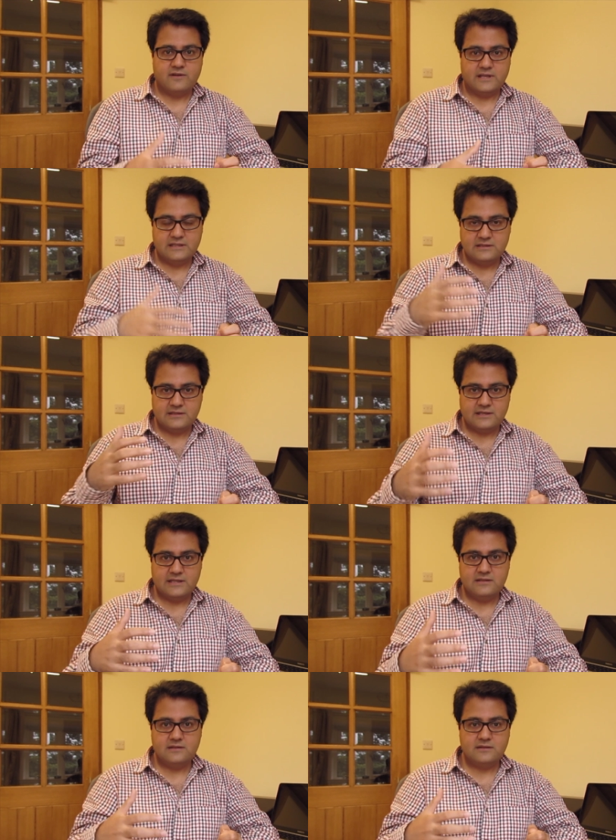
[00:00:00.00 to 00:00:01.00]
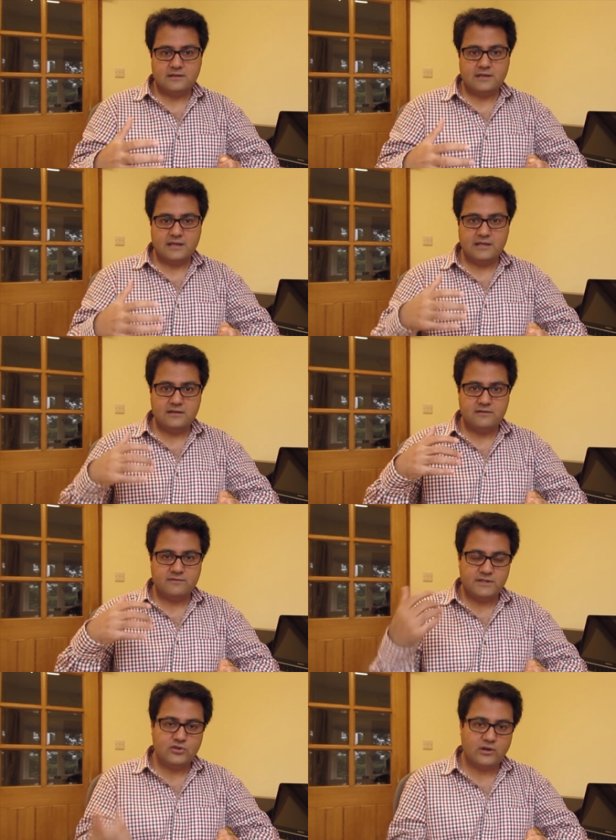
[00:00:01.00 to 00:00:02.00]

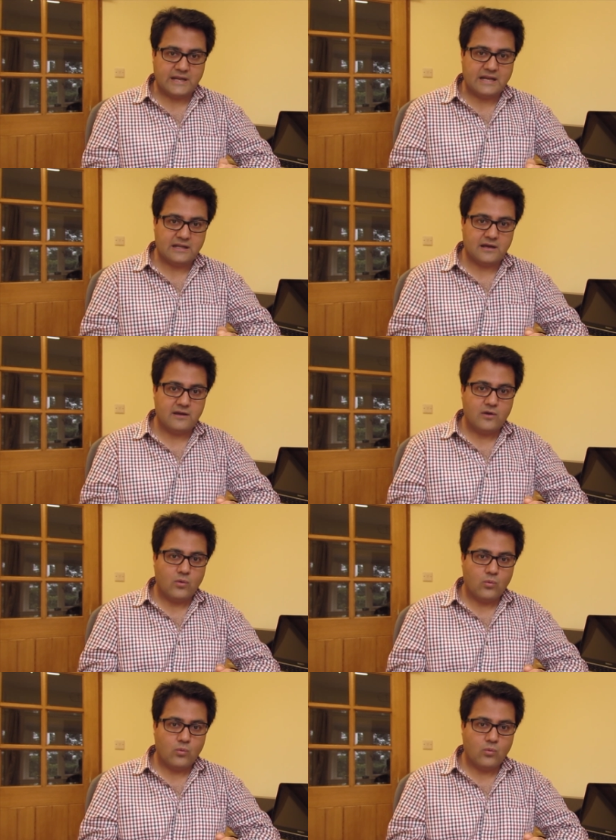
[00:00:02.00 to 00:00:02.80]
with your data